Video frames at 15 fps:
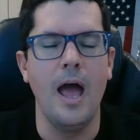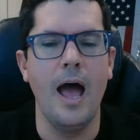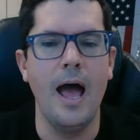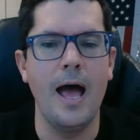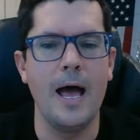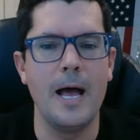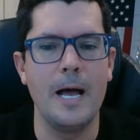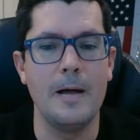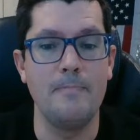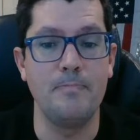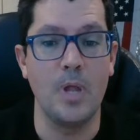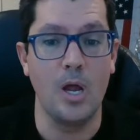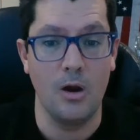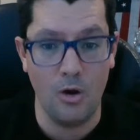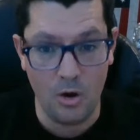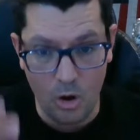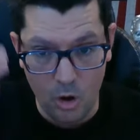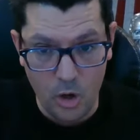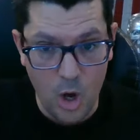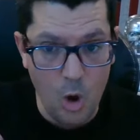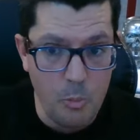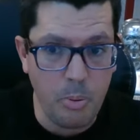um, her, her
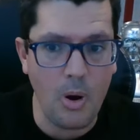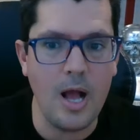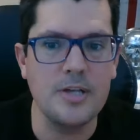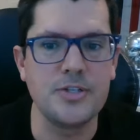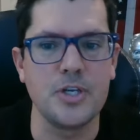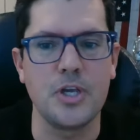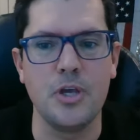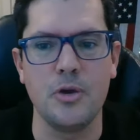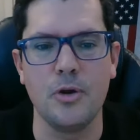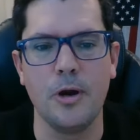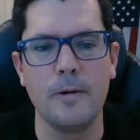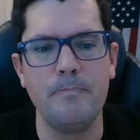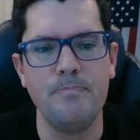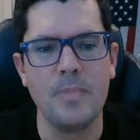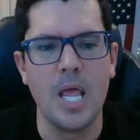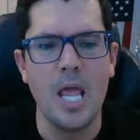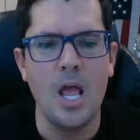co prosecutor.